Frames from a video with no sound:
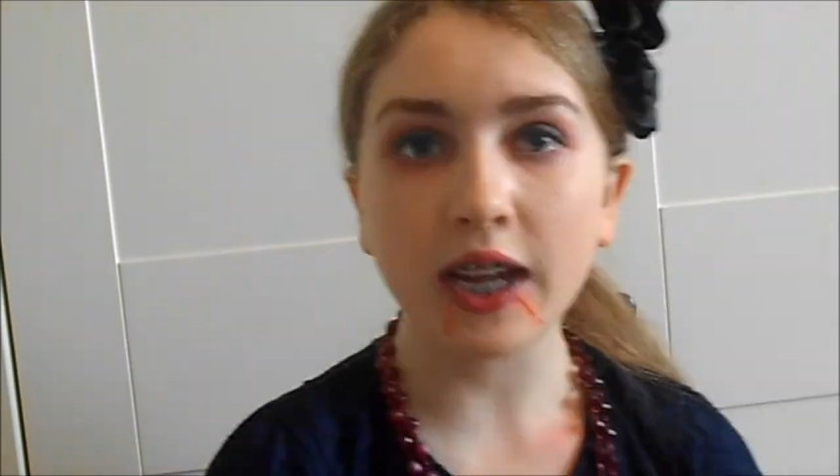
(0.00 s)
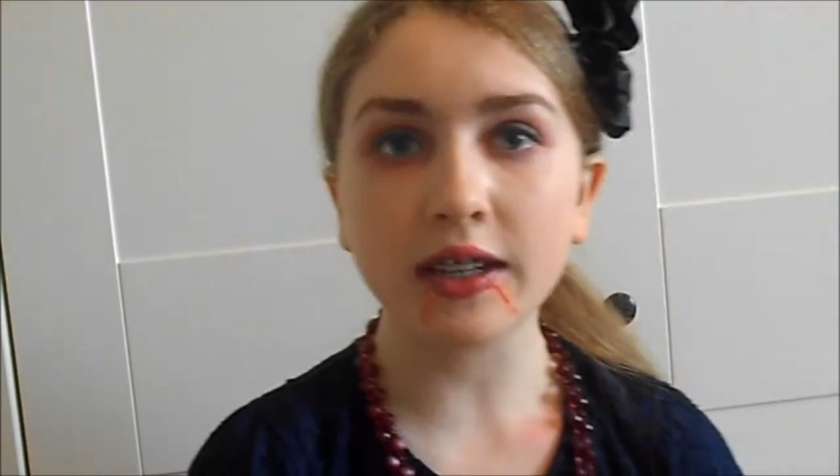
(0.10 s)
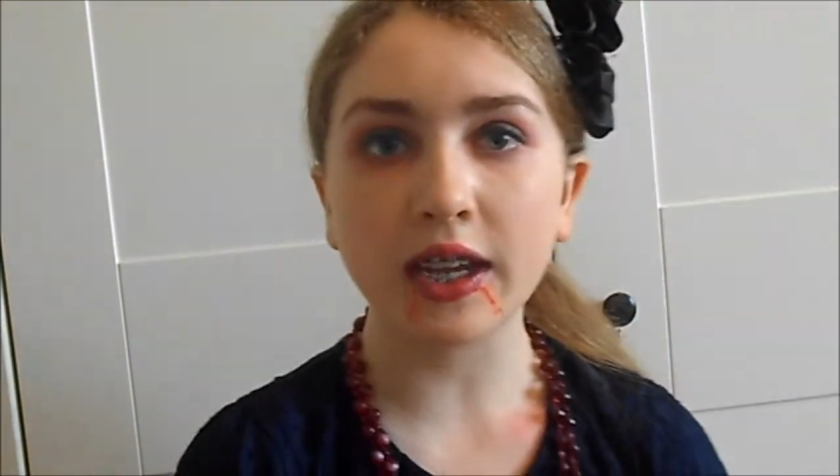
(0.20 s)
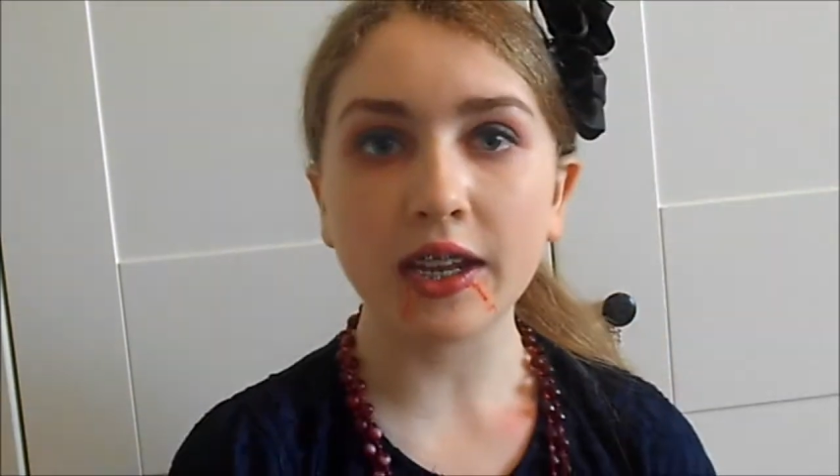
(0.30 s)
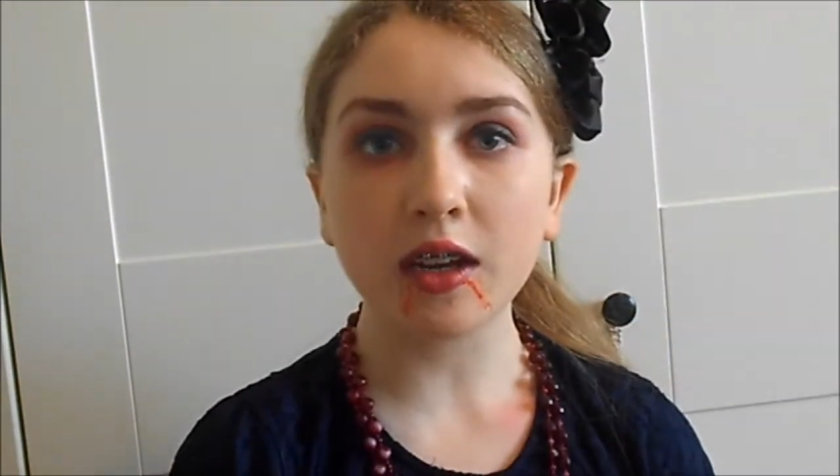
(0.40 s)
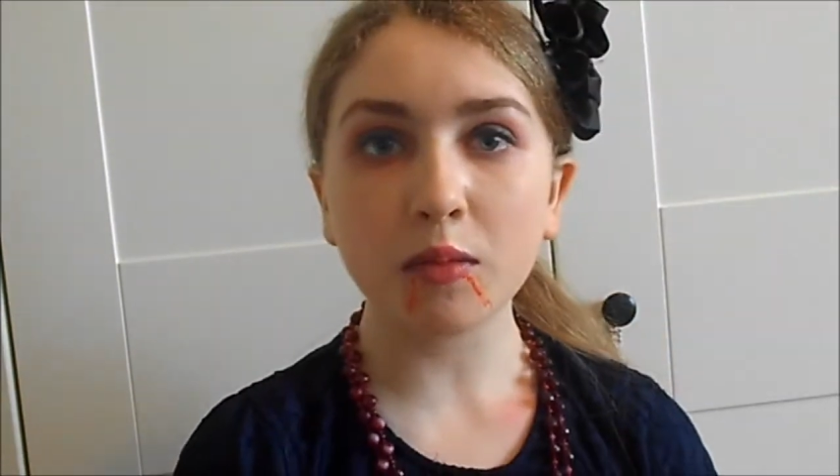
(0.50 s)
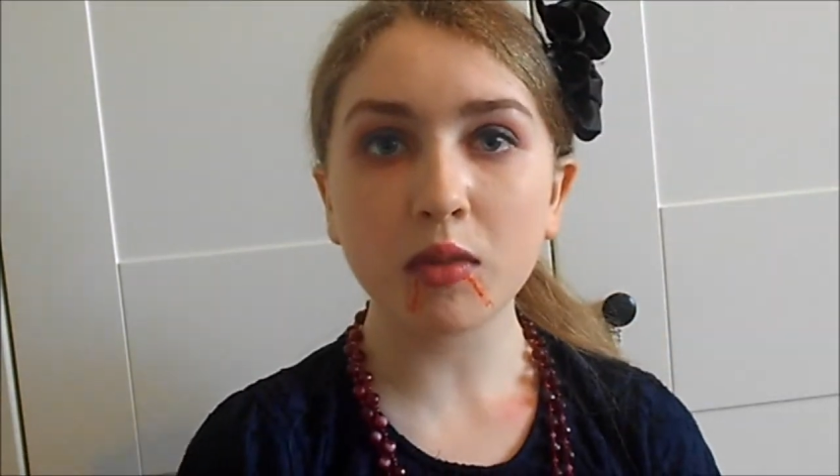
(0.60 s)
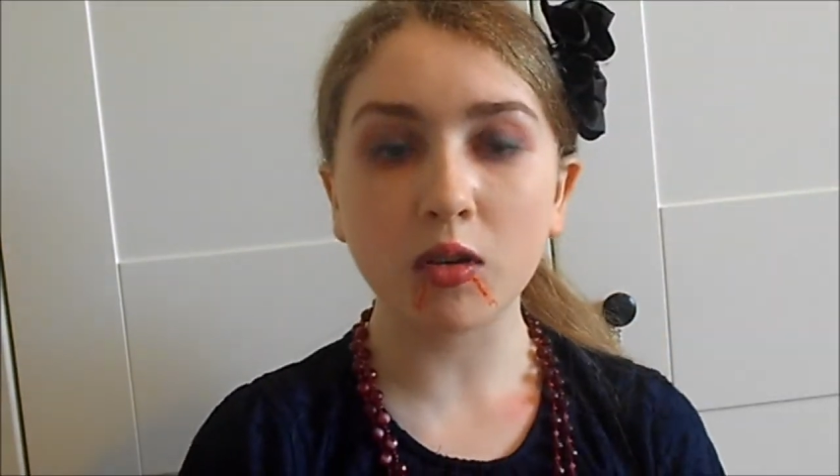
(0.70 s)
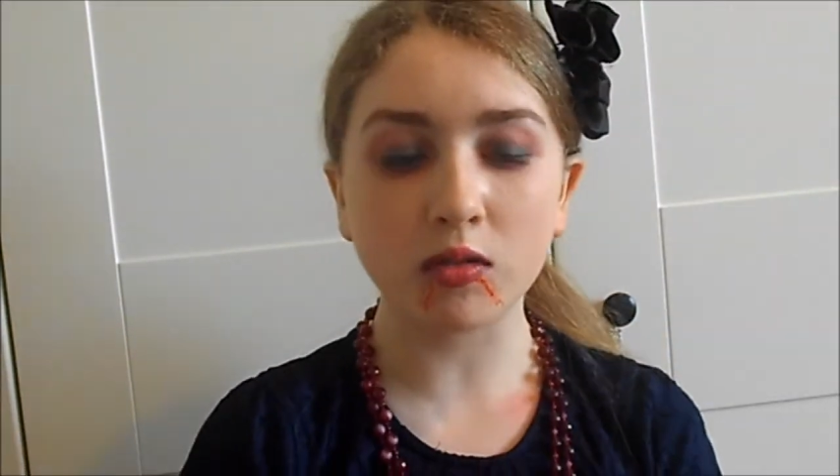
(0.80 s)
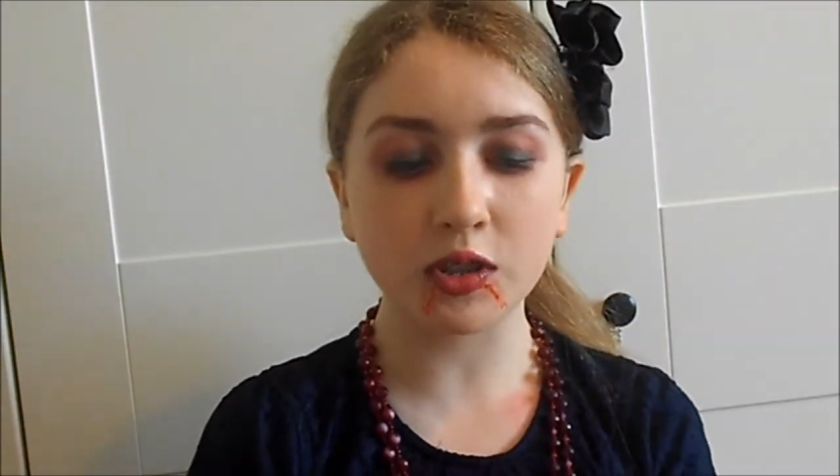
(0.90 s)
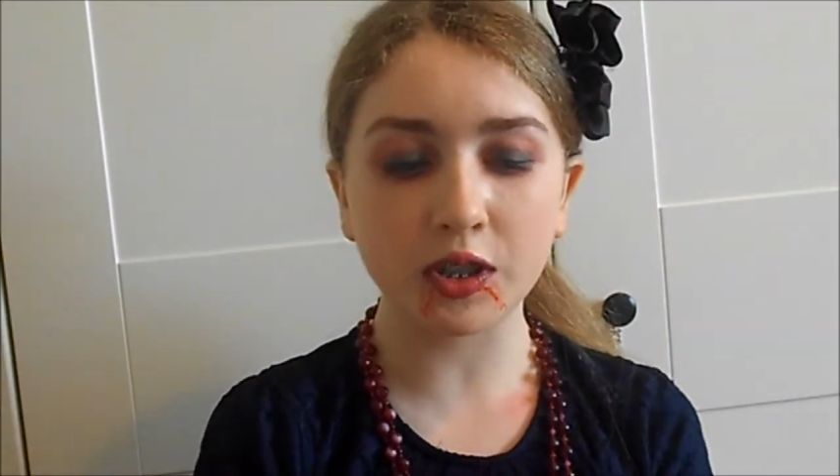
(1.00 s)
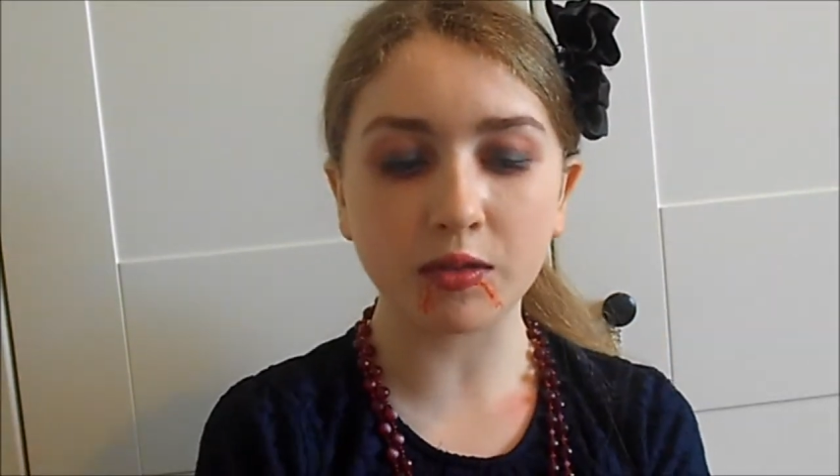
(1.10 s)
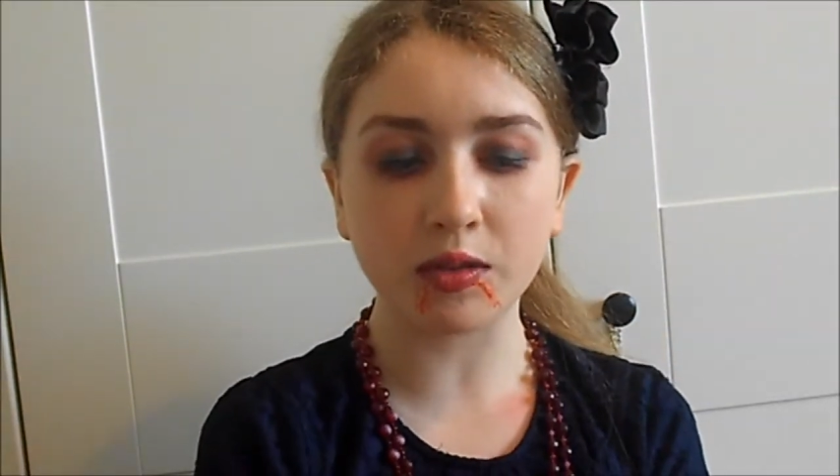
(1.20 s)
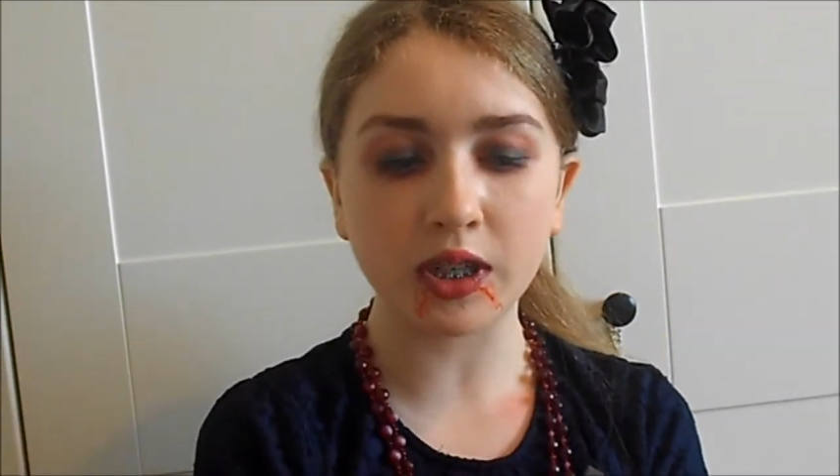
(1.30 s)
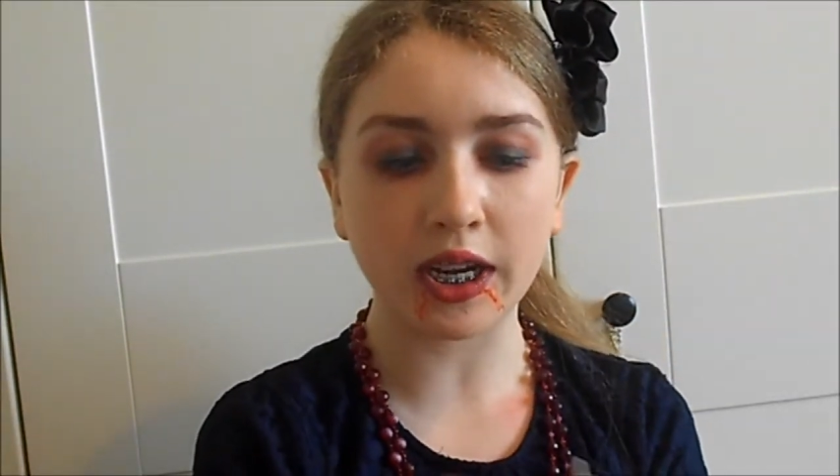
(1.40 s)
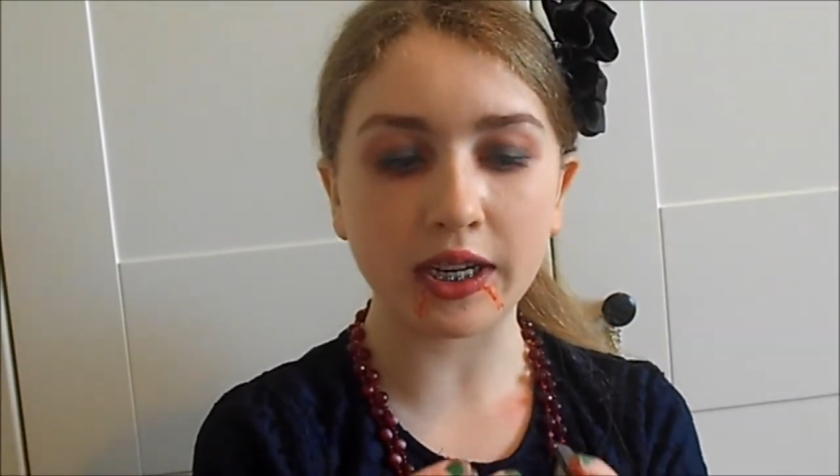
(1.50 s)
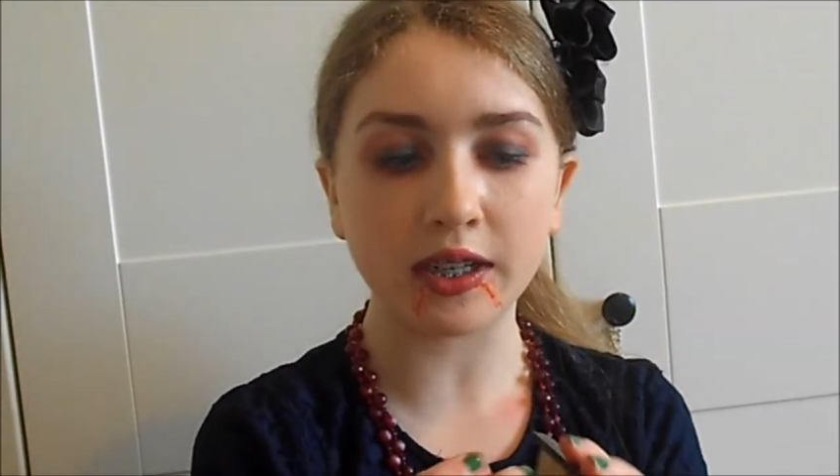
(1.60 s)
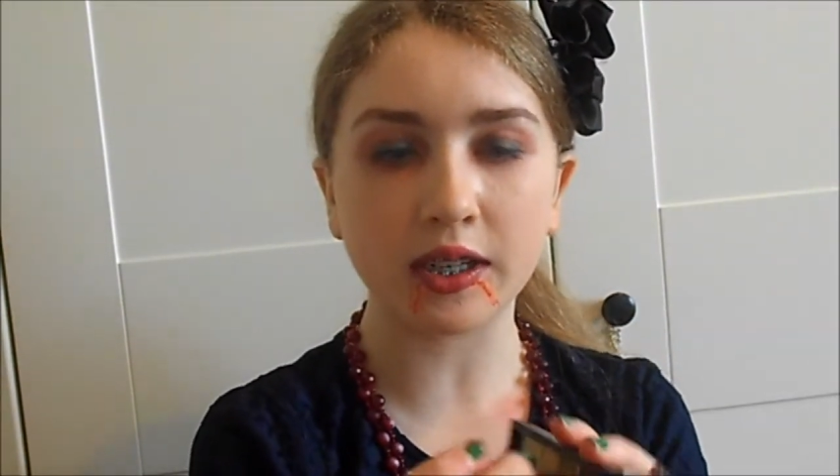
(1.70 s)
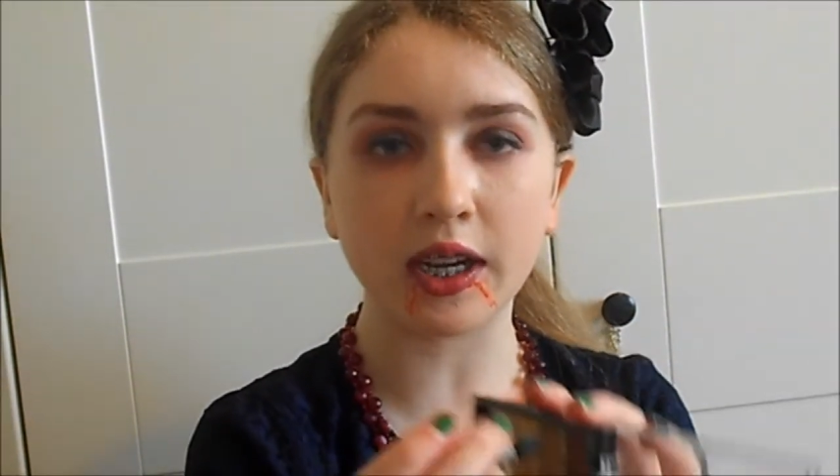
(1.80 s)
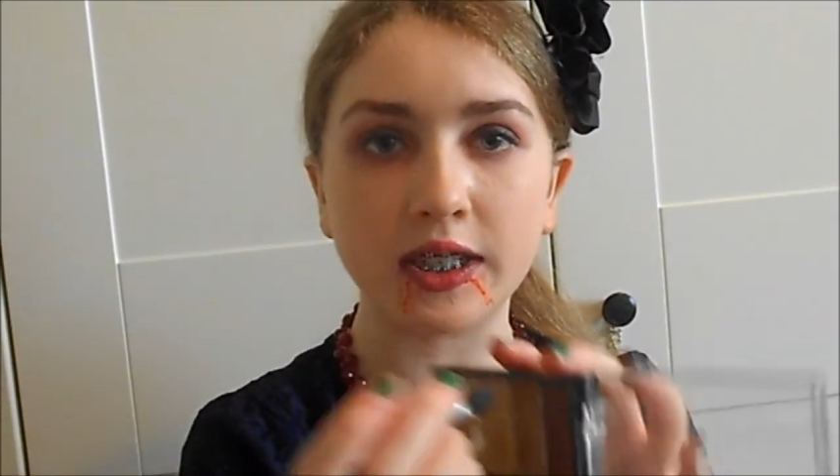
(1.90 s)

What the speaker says: And then I'm going to take